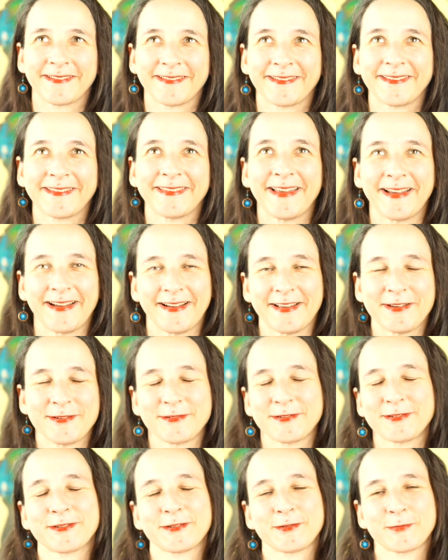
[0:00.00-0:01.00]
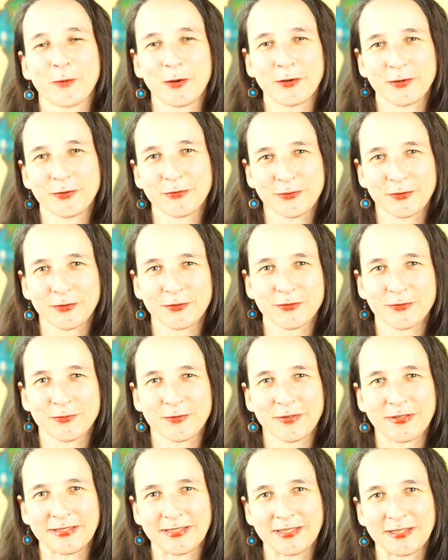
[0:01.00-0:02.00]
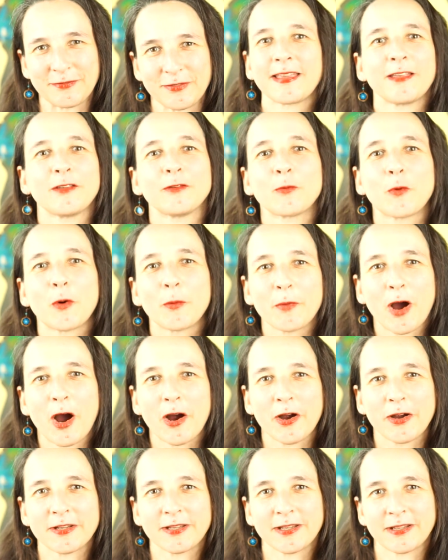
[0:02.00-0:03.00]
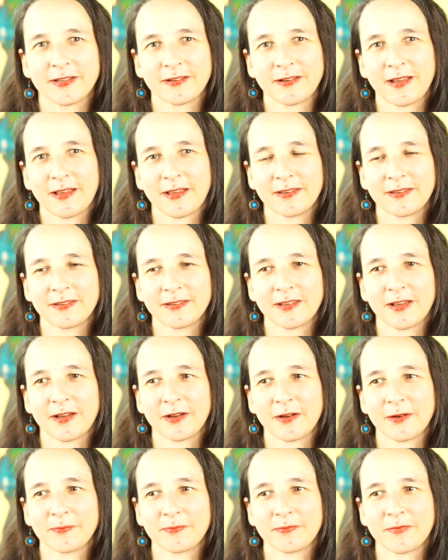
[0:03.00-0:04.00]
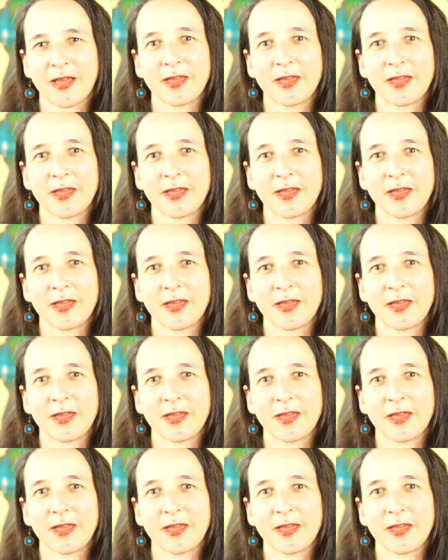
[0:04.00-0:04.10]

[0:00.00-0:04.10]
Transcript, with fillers: yeah, it was just wonderful to receive his warm heart and and um,